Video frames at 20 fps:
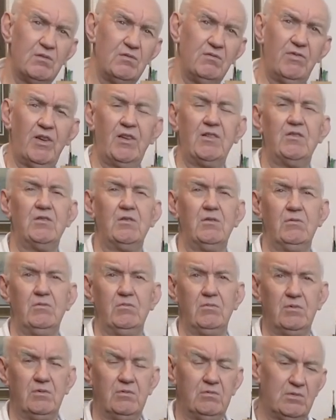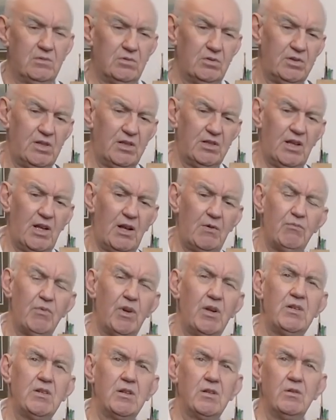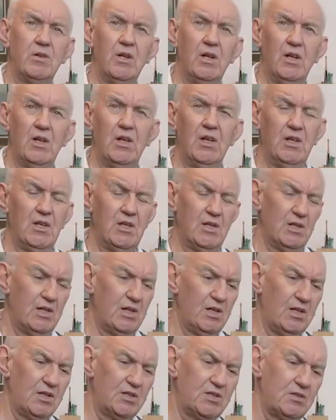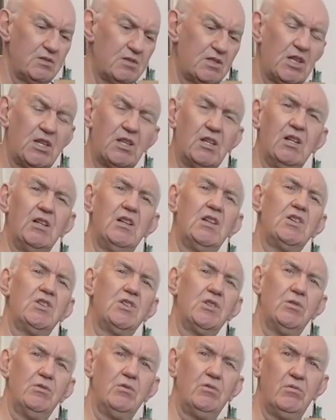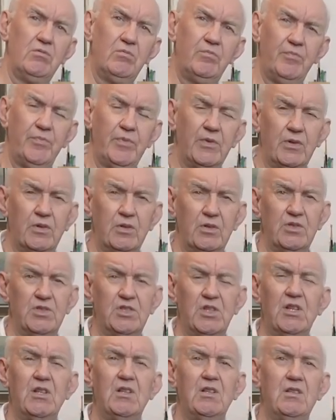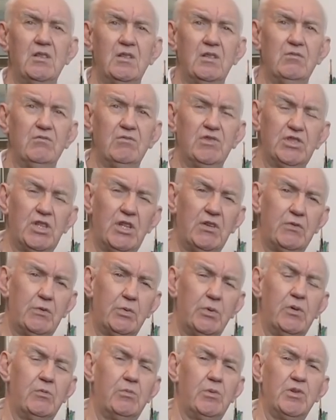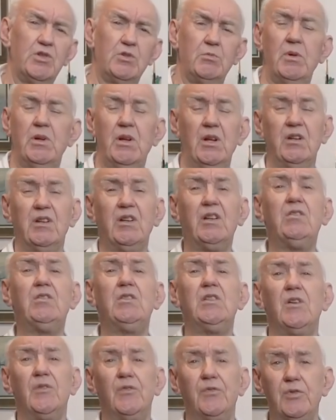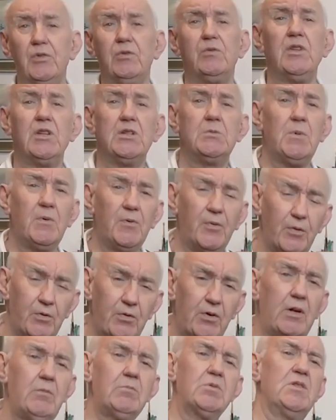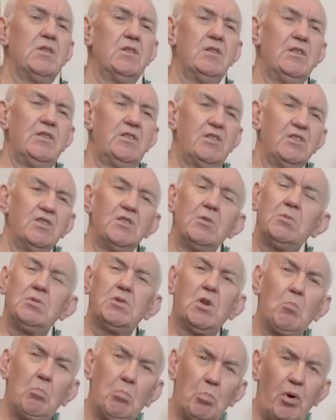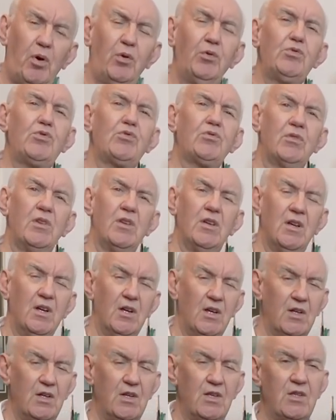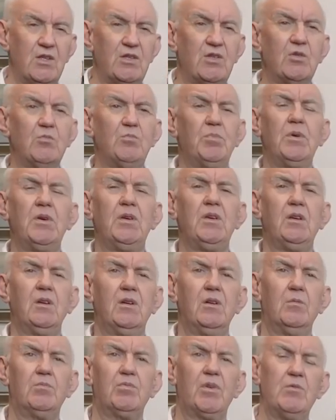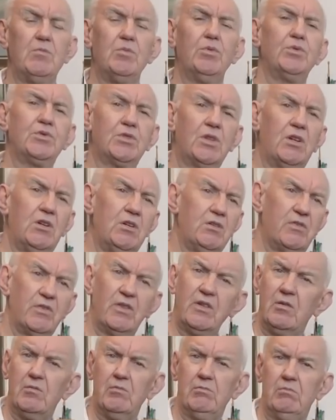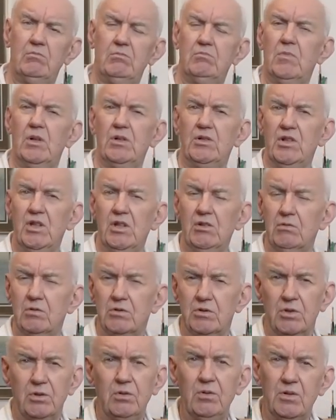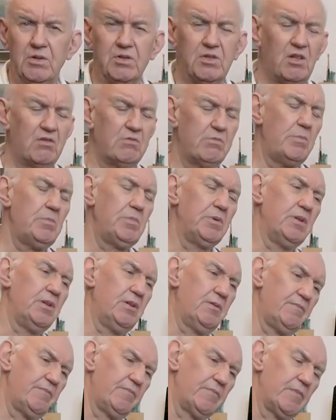In fact, you couldn't get a ham radio ticket unless you could send and receive 12 words a minute. And only a few years before I was licensed, it was compulsory to operate Morse code for, I think, 1 year or 2 years, can't remember now.